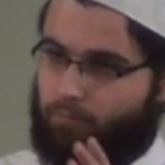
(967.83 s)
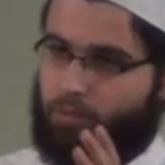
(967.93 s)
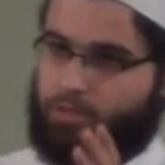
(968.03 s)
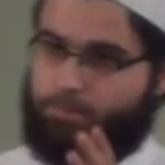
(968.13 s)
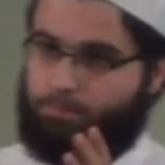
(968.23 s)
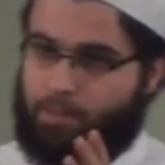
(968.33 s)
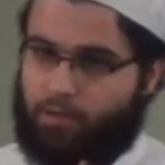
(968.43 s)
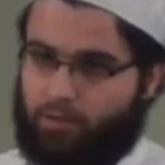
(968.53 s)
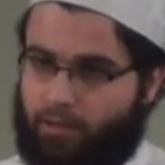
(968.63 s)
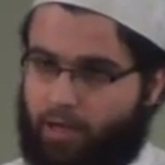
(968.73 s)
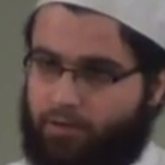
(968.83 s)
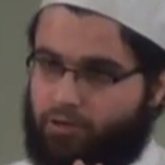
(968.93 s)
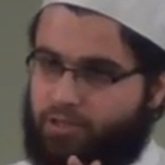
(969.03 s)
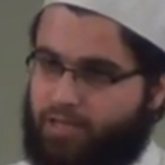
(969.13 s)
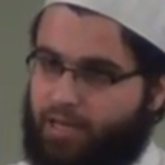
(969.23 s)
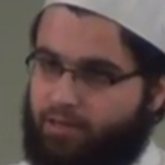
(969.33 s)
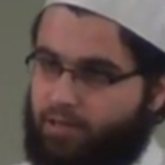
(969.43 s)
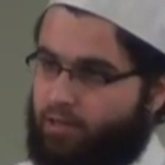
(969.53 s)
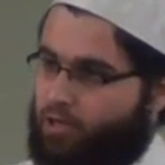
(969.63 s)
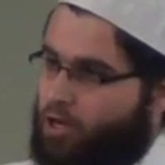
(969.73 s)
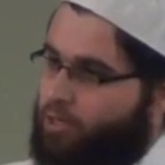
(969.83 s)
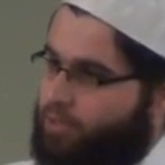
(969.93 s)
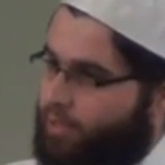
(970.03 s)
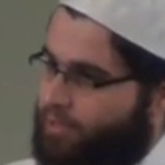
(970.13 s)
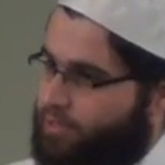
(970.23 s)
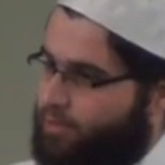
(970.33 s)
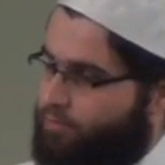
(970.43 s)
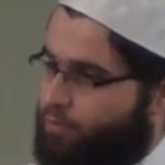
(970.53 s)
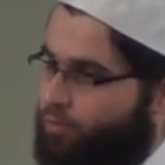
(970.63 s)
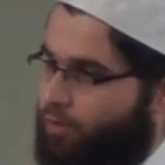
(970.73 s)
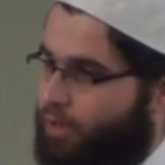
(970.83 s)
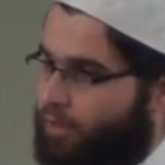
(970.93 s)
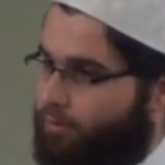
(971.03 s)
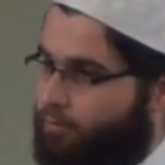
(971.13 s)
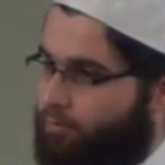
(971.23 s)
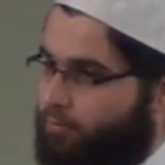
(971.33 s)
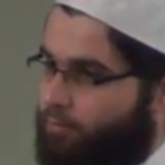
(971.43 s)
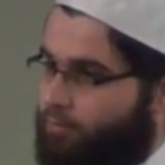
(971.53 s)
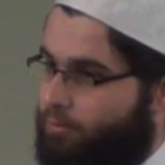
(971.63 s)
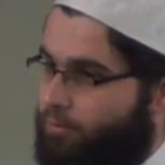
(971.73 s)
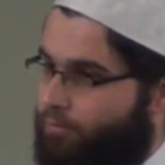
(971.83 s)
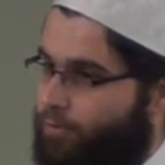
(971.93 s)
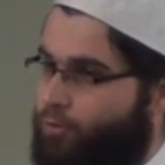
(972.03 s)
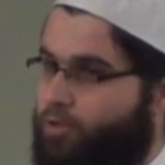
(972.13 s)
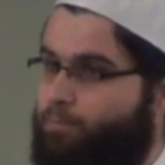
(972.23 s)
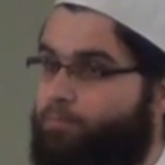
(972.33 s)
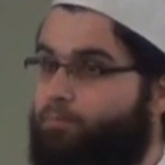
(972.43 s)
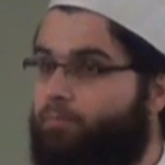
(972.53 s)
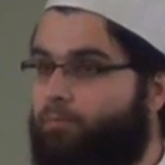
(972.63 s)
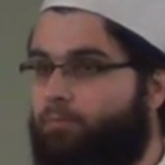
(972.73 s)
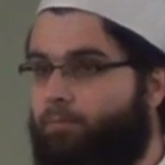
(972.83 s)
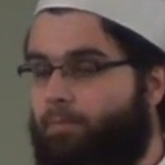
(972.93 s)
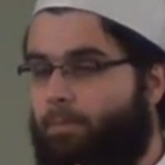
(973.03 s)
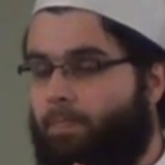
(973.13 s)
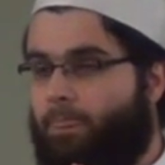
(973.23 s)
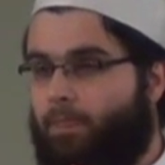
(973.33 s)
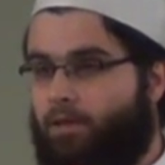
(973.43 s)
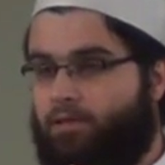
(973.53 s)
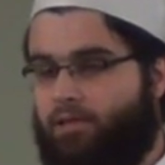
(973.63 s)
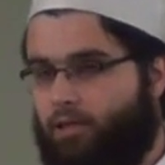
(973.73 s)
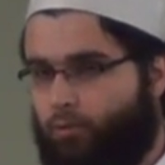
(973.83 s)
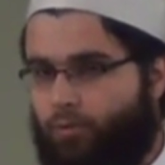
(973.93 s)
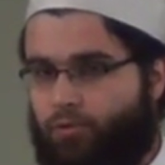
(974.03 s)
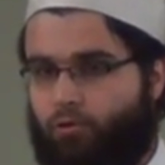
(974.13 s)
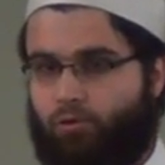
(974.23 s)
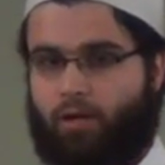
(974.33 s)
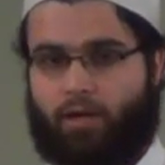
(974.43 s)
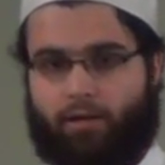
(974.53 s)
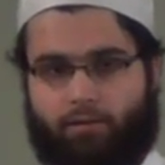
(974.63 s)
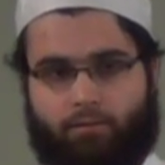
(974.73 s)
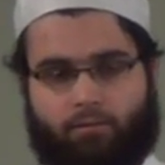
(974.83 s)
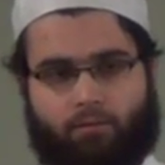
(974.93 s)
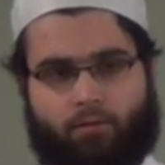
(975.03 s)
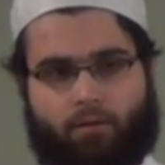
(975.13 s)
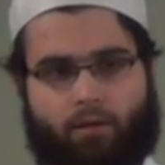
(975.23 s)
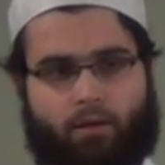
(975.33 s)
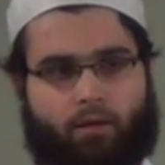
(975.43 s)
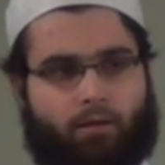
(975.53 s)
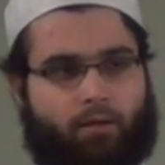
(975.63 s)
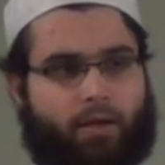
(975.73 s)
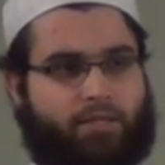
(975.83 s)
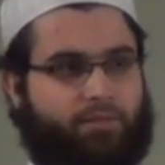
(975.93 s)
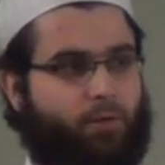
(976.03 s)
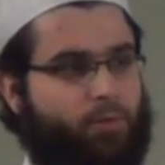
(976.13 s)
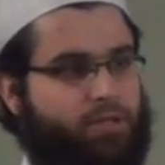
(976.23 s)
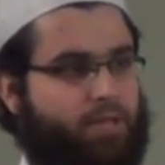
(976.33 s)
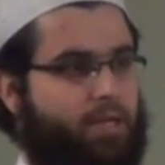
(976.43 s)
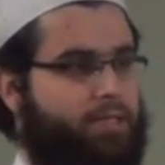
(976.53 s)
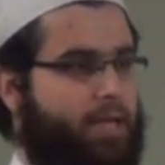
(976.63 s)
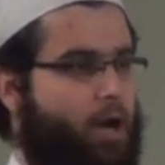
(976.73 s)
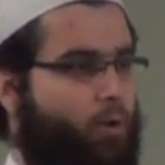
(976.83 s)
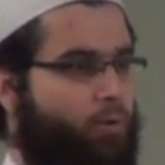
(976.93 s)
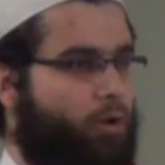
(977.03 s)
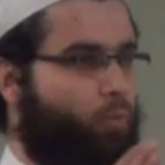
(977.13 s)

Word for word: is merely understanding the context of the Quran for you to deal with the Quran as if it was set down